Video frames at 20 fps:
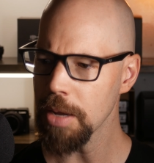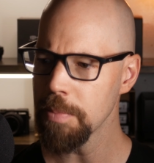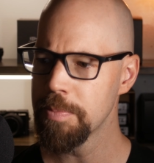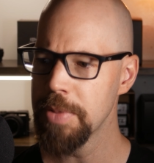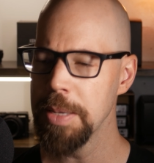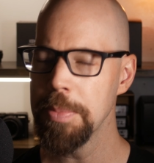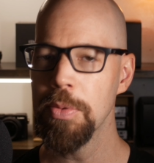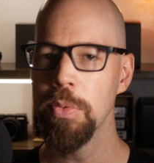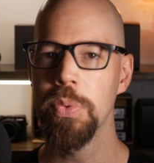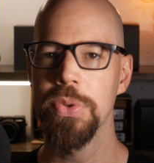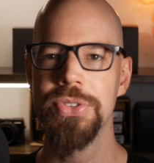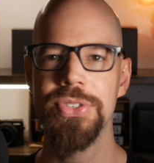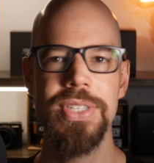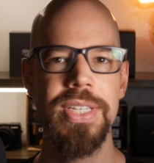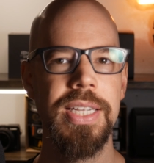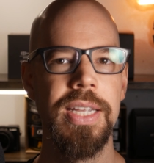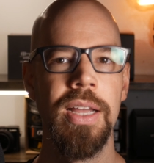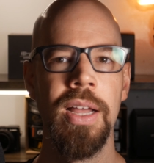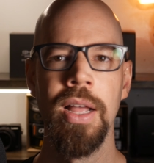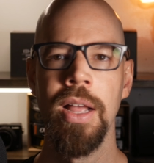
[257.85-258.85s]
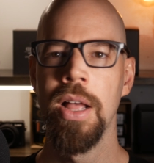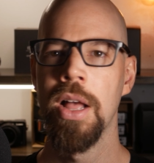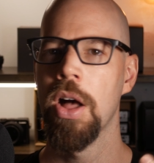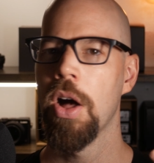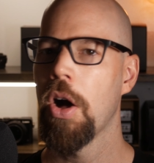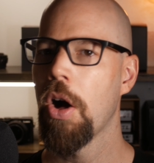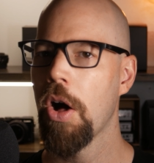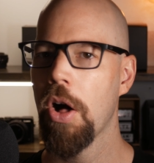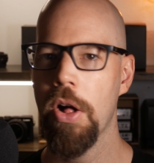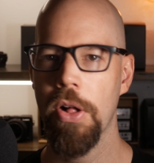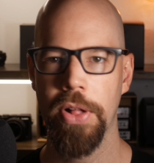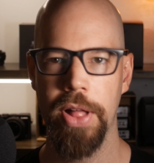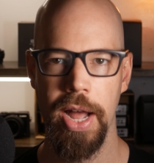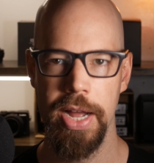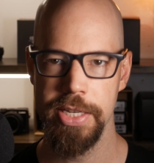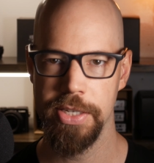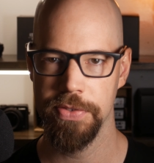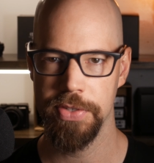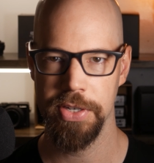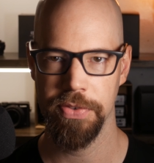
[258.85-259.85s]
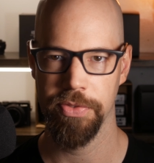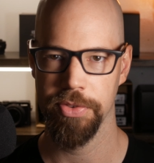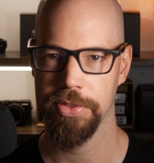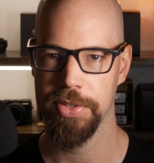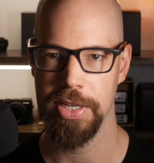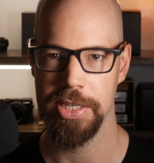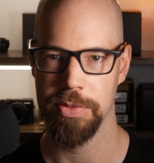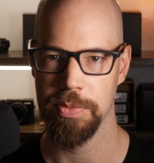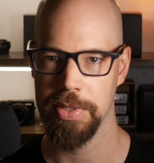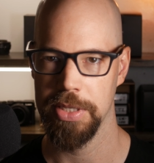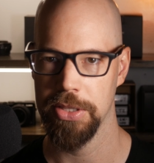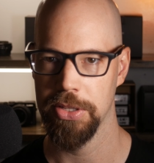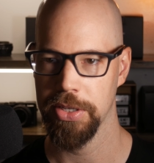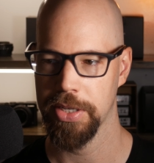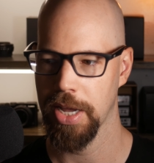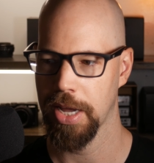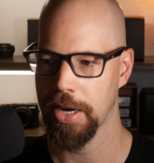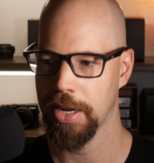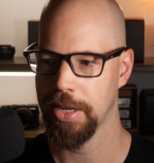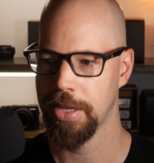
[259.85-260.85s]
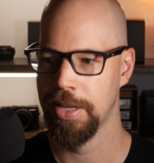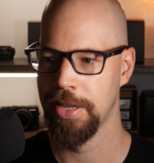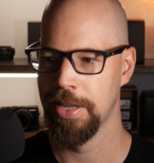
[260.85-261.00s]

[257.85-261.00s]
people will see all kinds of different things when they look at it.